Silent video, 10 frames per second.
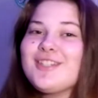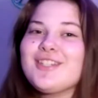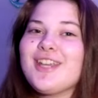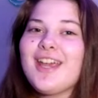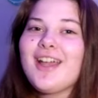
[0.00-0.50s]

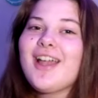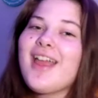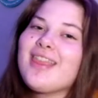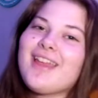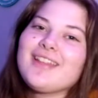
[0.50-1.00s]
share,
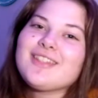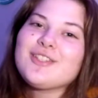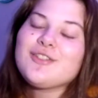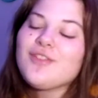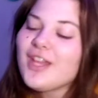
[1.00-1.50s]
and like
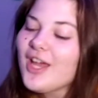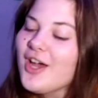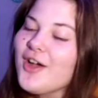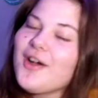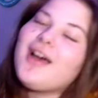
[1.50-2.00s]
this
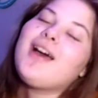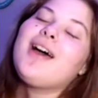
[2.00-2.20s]
video.